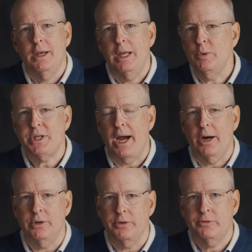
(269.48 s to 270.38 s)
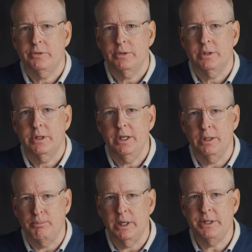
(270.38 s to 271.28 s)
He was tireless. In
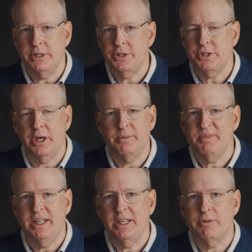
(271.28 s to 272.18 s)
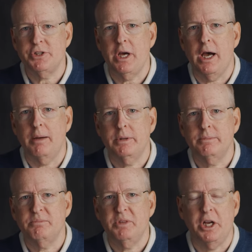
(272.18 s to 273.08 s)
the blazing sun, he never stopped,
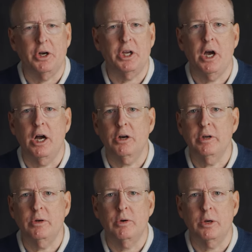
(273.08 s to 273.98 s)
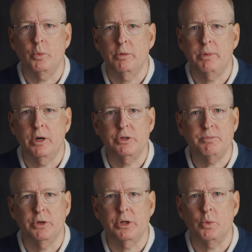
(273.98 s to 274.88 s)
carrying concrete, running wheelbarrows,
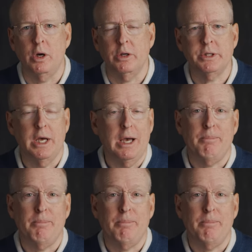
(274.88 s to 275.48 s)
building walls.